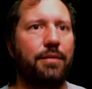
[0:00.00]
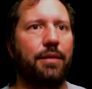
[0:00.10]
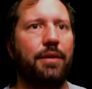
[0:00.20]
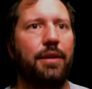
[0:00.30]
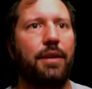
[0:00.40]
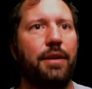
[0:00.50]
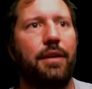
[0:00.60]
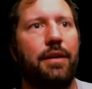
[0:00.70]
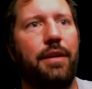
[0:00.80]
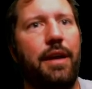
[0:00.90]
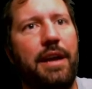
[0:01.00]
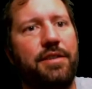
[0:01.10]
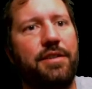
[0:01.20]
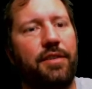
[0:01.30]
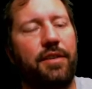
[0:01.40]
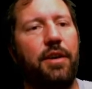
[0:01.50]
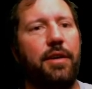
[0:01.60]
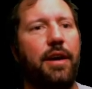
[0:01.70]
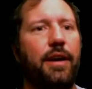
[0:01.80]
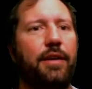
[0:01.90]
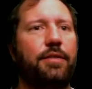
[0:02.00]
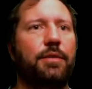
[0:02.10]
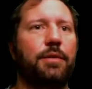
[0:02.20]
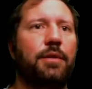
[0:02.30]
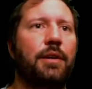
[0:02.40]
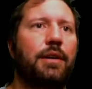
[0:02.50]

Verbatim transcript: you know ages ago in high school.